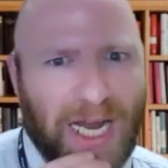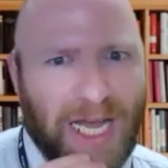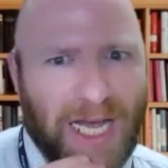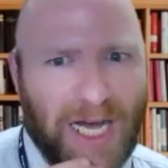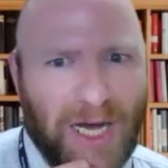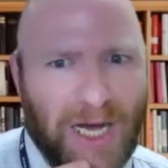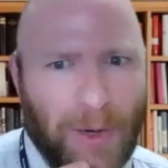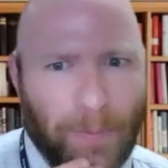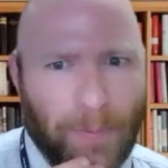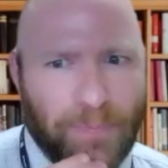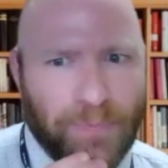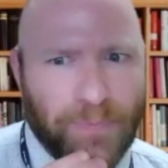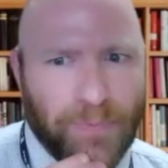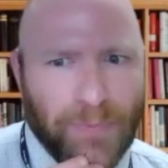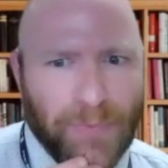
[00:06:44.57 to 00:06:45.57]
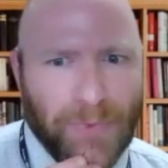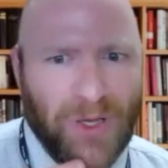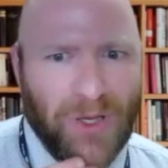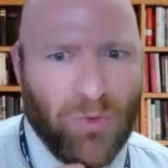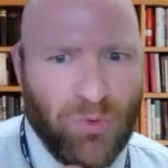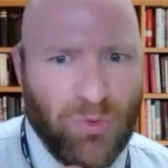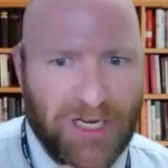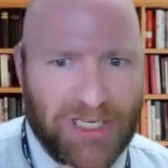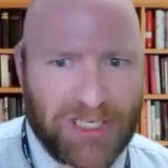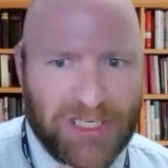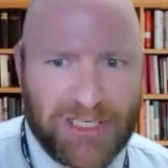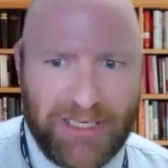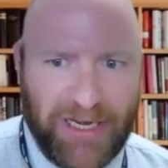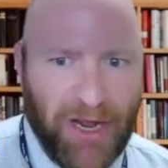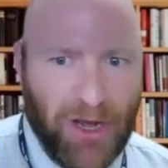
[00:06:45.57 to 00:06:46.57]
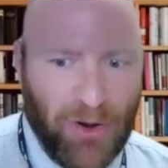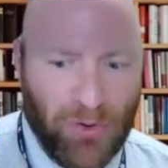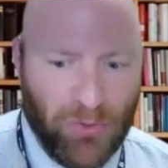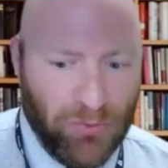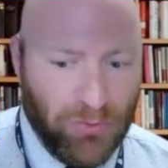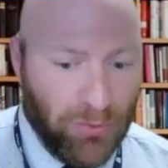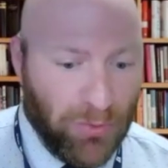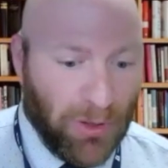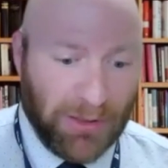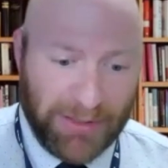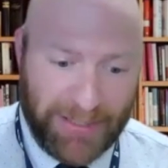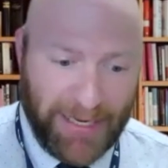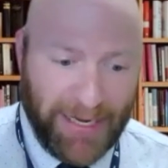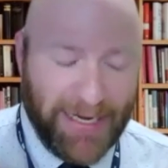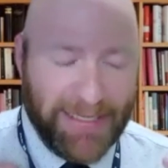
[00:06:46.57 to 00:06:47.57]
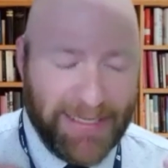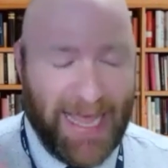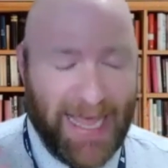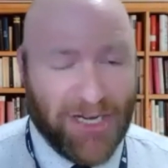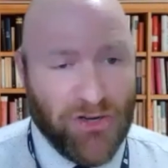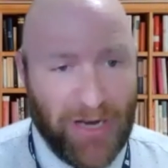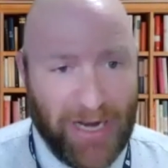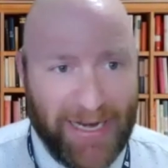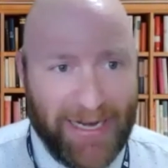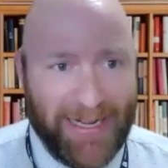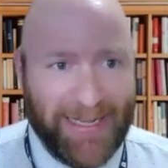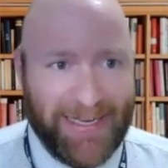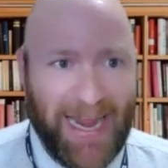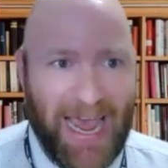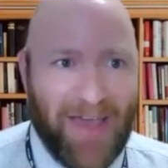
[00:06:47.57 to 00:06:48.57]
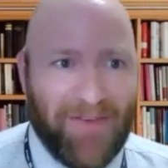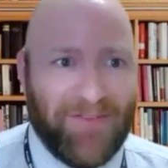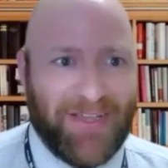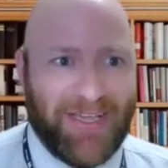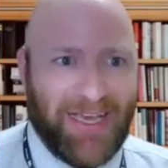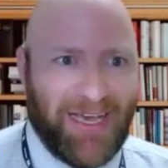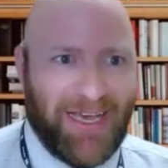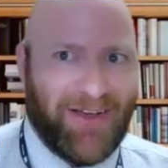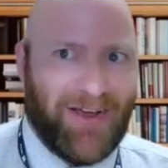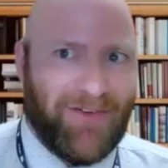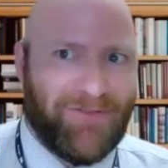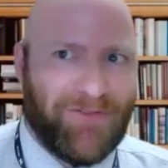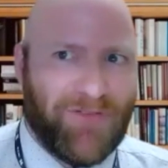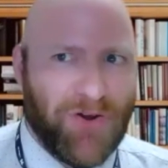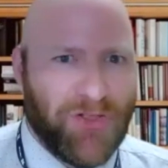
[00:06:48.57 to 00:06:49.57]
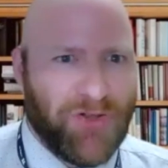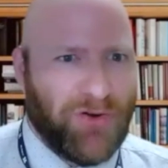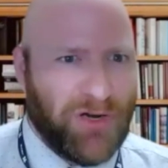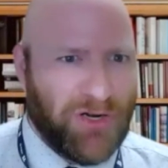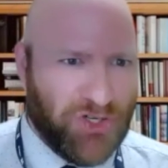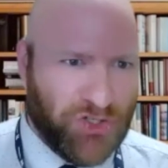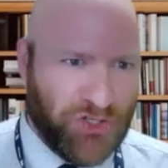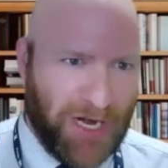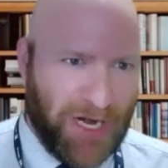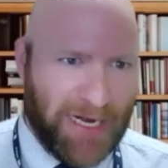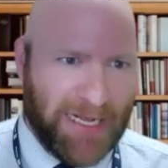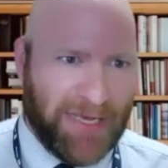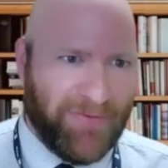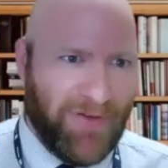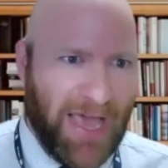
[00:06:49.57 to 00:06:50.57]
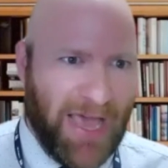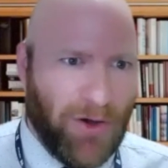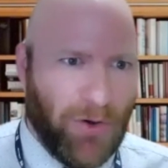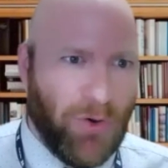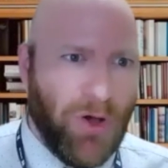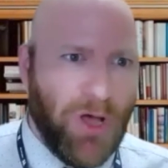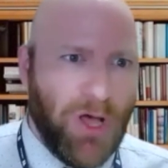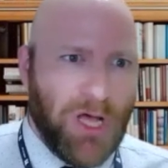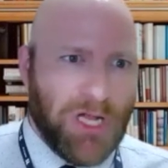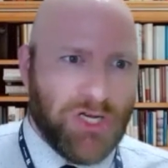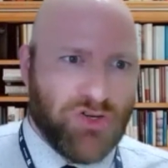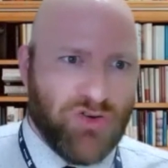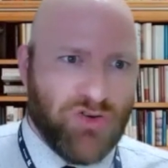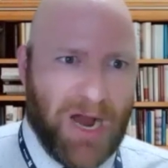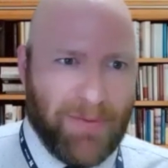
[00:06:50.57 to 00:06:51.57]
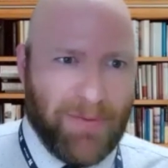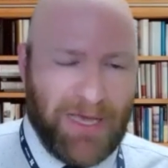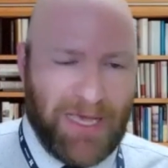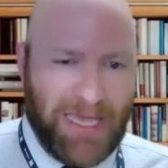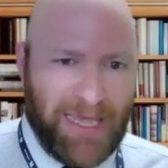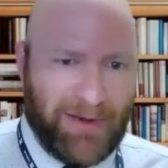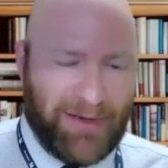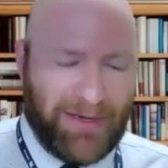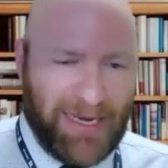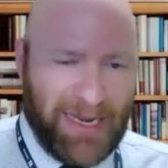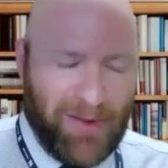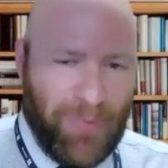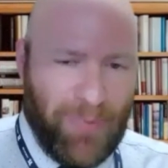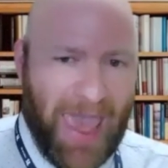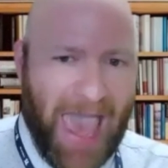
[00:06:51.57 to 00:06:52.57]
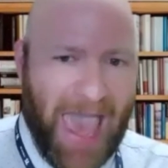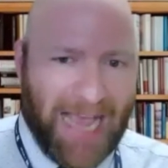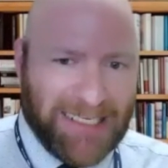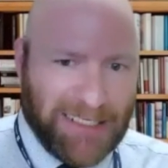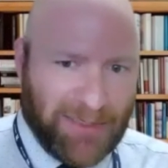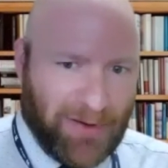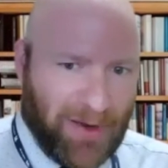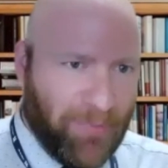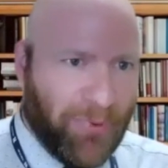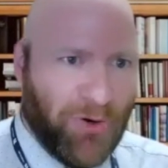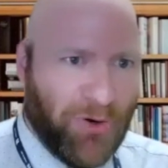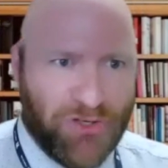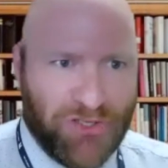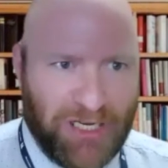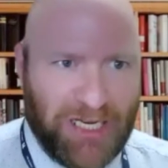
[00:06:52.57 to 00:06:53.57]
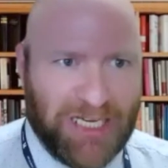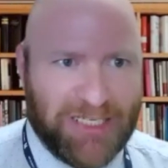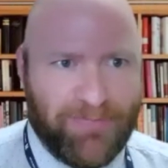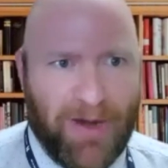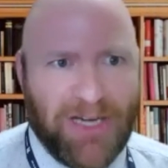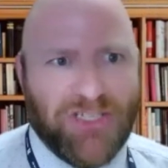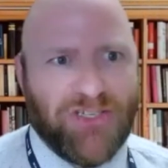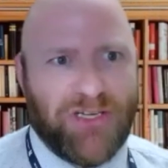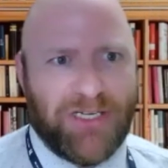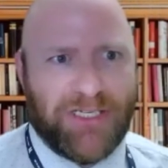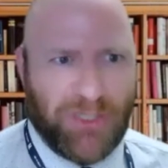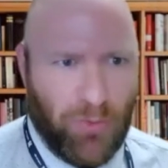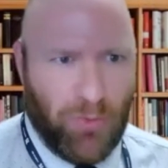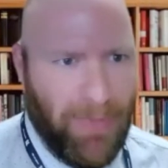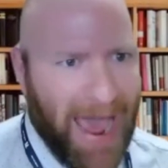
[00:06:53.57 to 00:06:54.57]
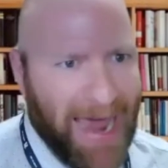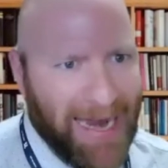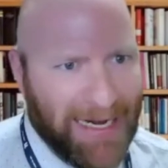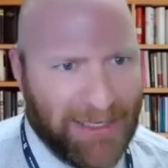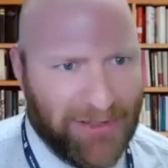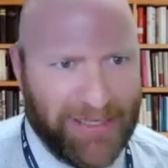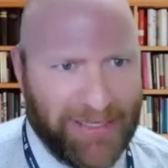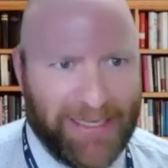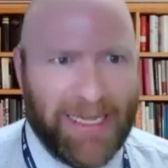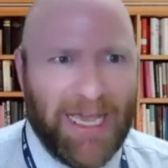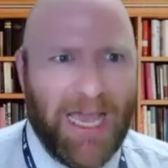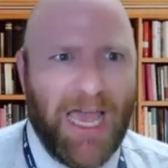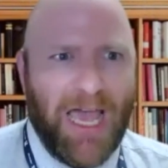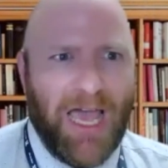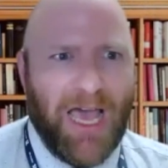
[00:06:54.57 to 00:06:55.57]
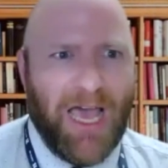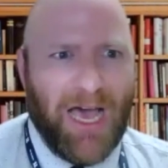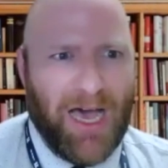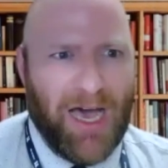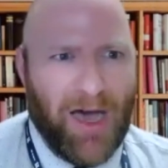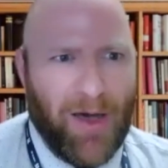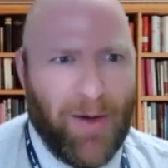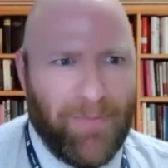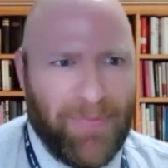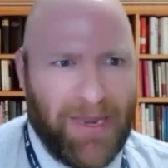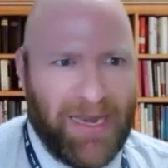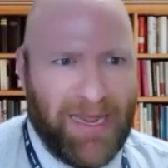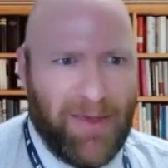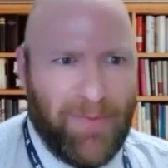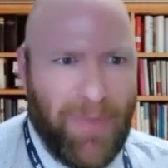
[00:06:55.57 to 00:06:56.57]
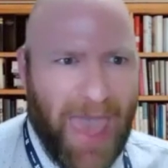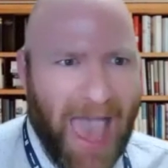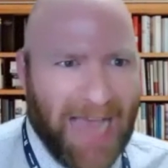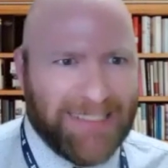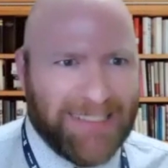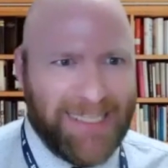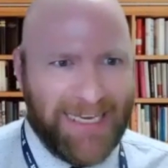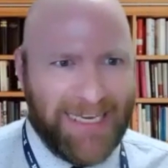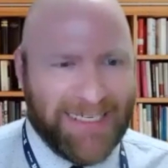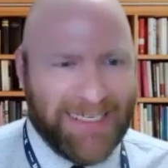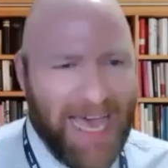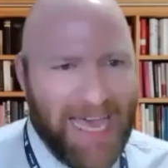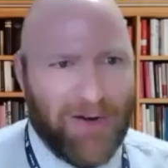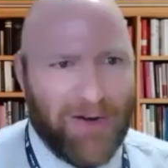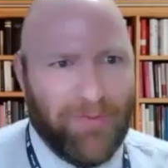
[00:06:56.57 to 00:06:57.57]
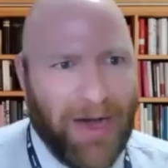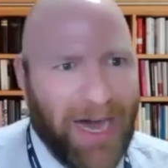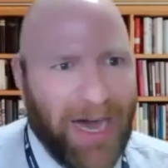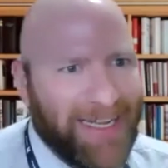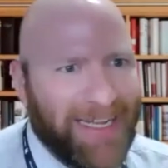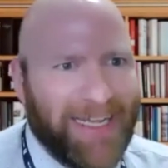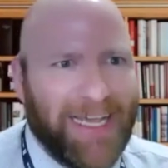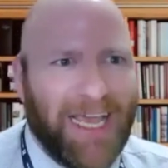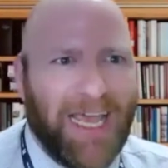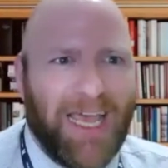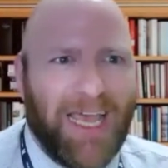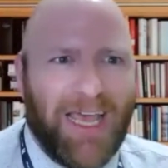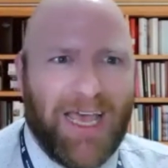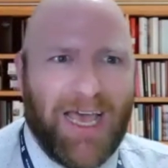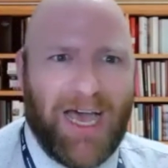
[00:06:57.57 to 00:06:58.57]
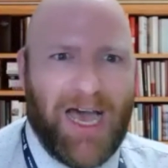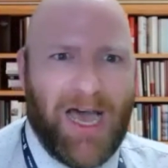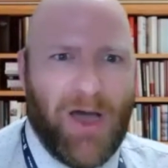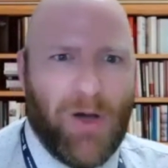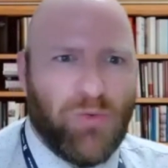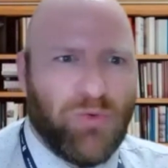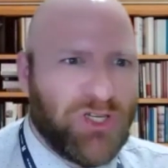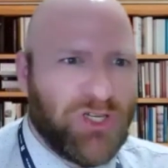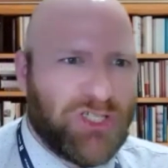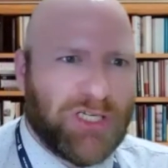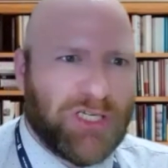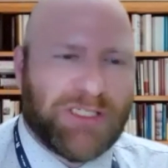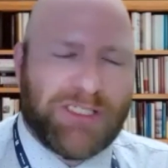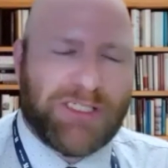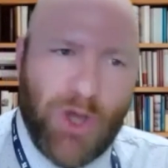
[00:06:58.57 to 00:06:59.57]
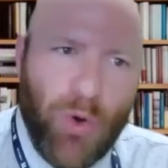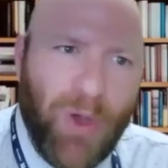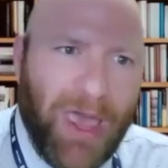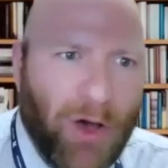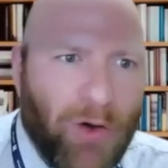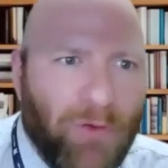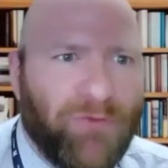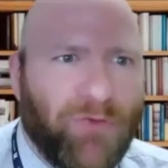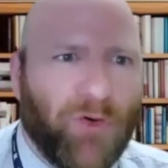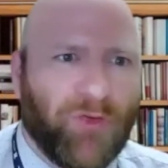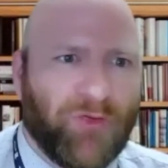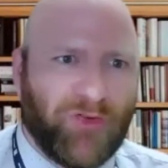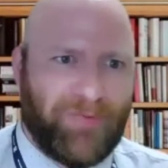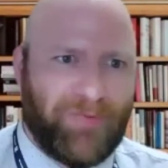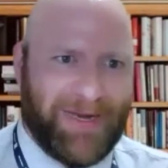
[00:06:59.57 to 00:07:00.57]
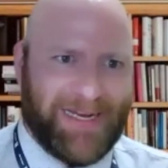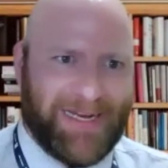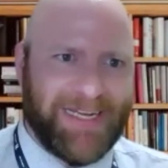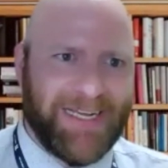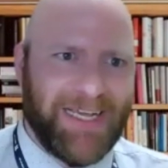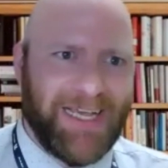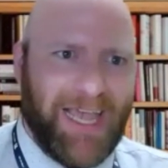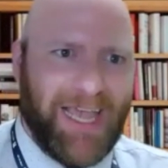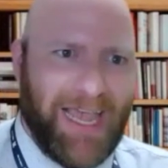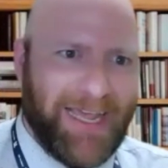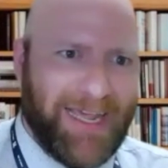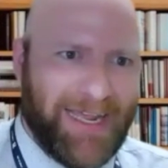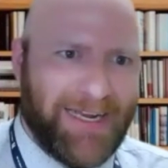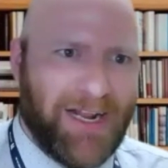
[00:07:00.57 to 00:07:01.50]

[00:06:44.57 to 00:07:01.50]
um, which, getting that training and having a further understanding of how trauma impacts a person, especially somatically, and it impacts the entire body, was just so helpful for me, and